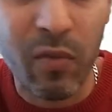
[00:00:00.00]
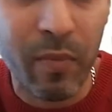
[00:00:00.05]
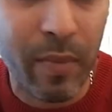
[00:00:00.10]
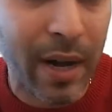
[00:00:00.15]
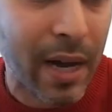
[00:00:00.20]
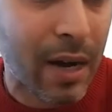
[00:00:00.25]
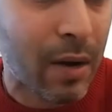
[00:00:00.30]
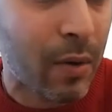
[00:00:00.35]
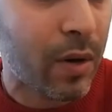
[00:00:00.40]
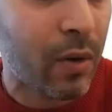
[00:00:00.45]

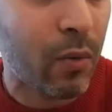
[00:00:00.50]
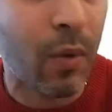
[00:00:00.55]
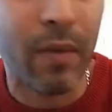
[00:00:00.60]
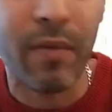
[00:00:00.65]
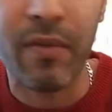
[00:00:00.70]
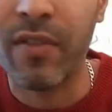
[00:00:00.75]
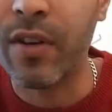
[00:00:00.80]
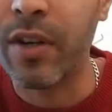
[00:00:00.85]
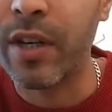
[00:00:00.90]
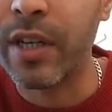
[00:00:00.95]
power,
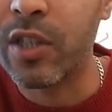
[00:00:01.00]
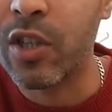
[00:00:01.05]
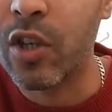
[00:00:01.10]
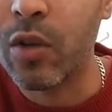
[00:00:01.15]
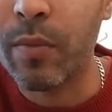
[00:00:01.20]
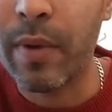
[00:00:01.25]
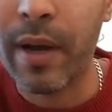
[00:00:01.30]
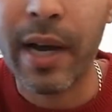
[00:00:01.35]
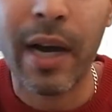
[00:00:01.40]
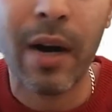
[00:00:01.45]
132
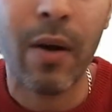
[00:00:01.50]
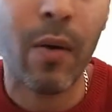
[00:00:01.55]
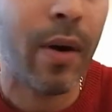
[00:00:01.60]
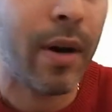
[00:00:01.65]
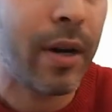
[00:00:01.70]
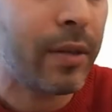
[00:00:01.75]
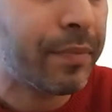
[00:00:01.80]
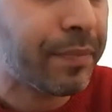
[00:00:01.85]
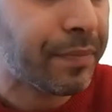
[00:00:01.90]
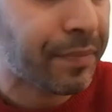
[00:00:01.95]

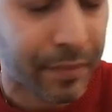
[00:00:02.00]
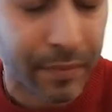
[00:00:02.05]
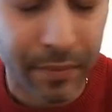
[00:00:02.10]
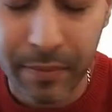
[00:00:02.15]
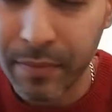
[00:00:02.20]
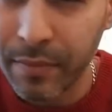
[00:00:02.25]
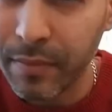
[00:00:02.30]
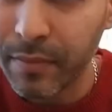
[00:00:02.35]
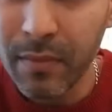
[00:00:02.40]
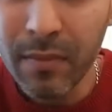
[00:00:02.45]
power.
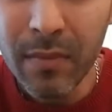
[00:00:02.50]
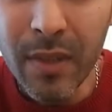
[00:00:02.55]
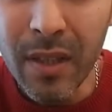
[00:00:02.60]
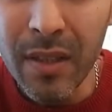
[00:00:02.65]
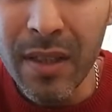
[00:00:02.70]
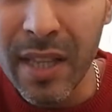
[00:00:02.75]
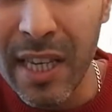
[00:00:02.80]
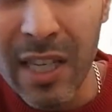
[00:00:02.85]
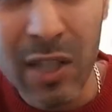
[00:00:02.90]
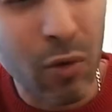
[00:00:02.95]

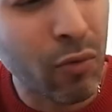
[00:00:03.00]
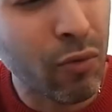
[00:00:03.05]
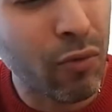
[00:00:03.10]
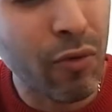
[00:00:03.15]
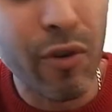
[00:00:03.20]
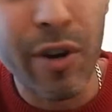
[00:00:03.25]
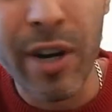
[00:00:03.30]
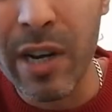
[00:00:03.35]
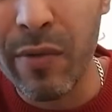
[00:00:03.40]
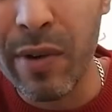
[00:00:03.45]
These are
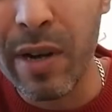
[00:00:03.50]
really